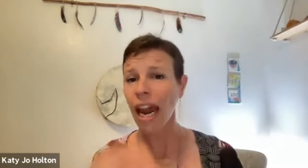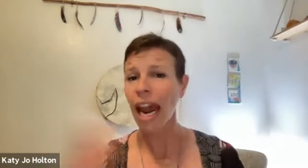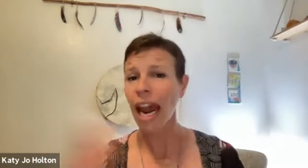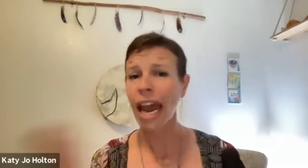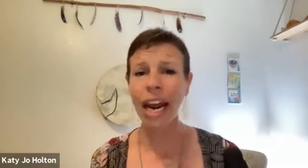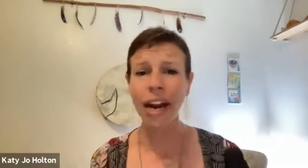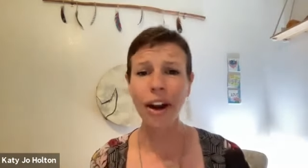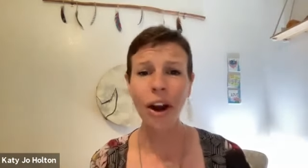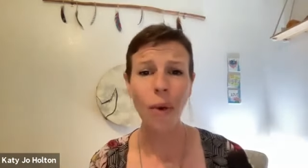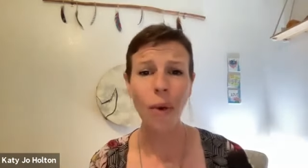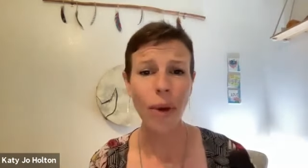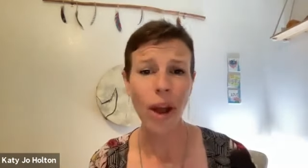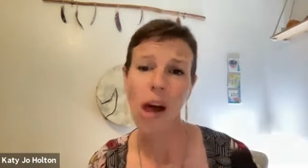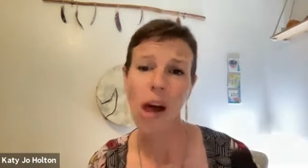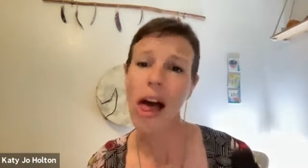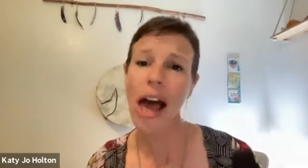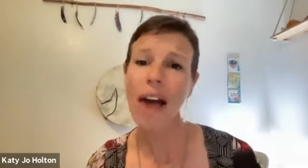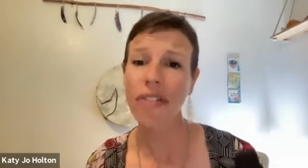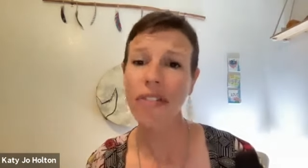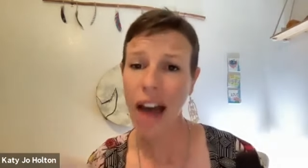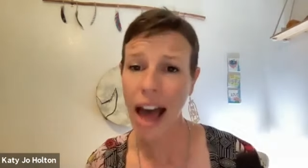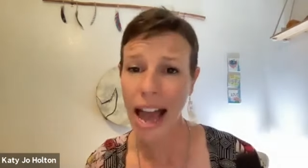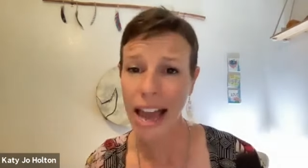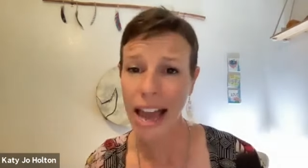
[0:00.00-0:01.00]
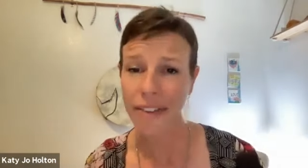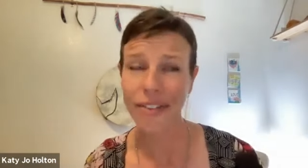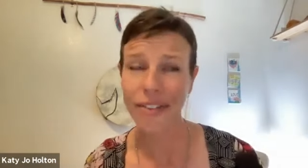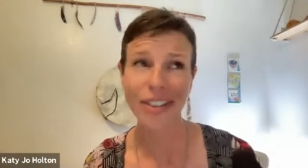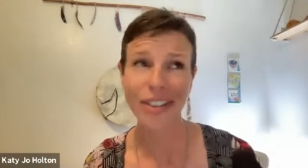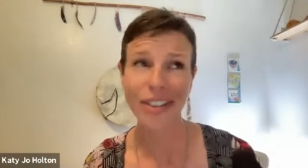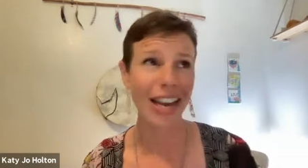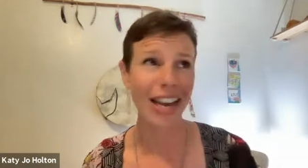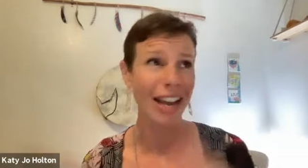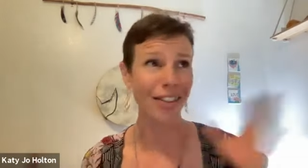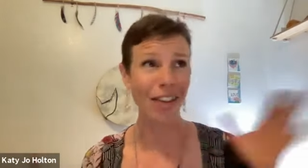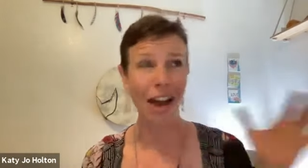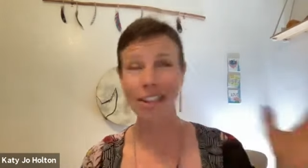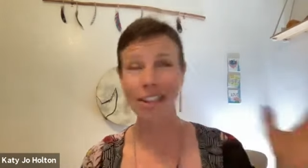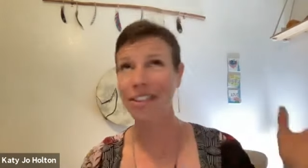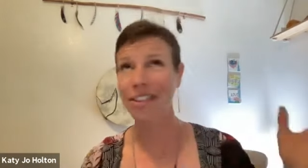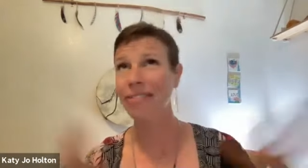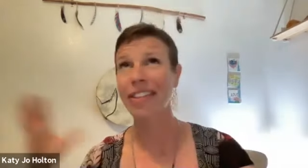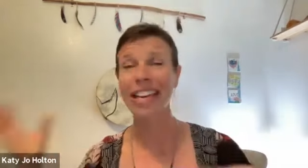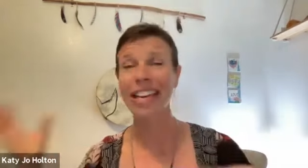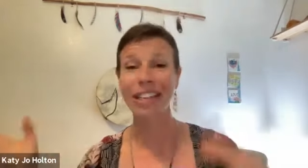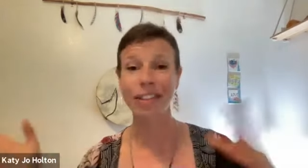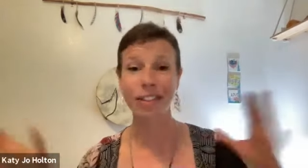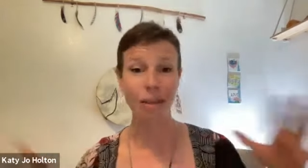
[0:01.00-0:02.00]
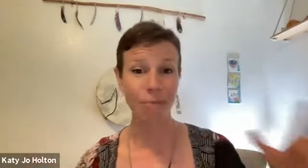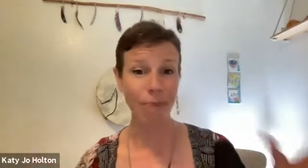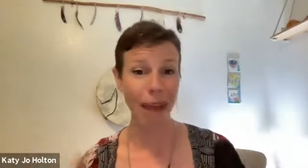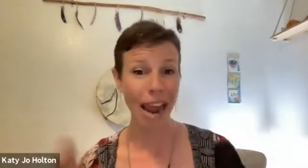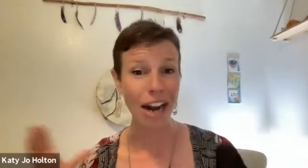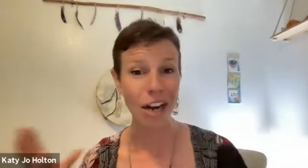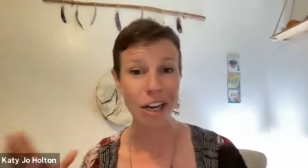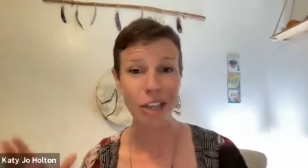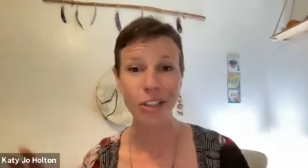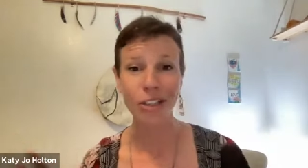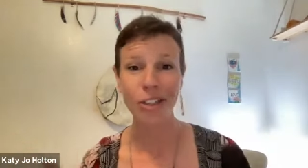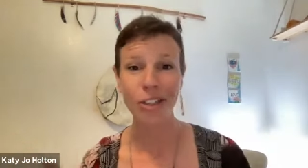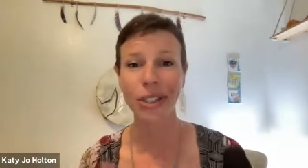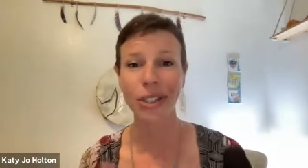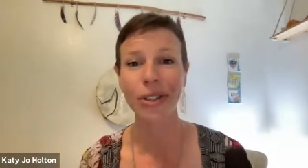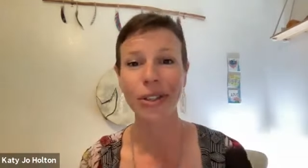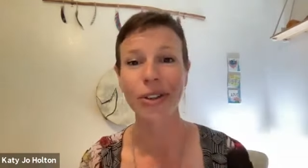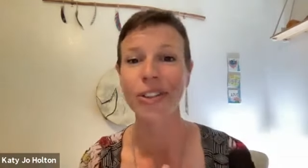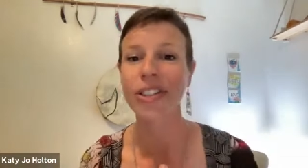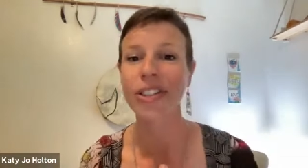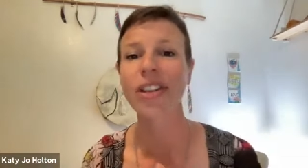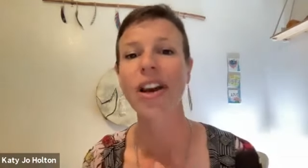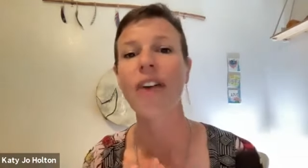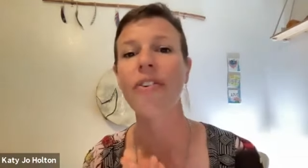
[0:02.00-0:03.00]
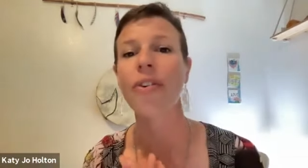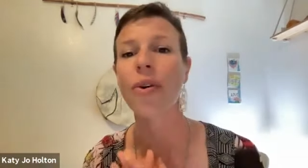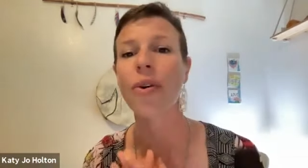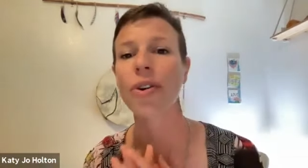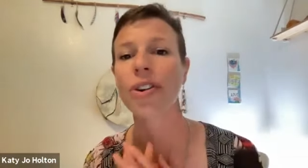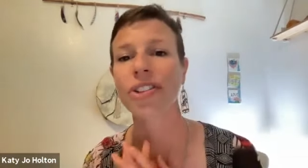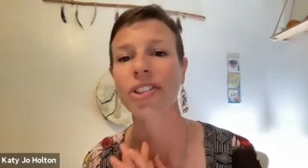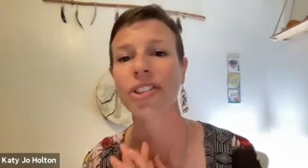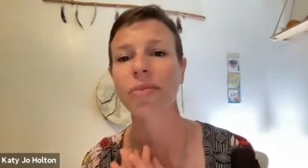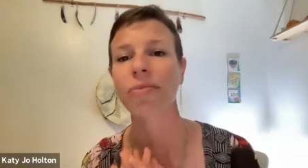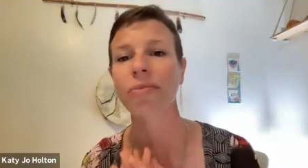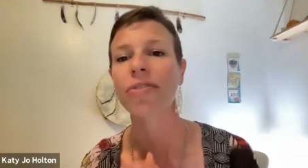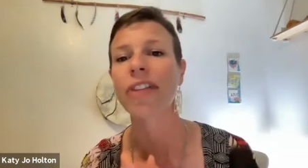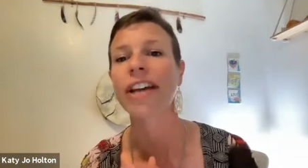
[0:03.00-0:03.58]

And I know we all have lives and lots of things to manage. So there's, of course, some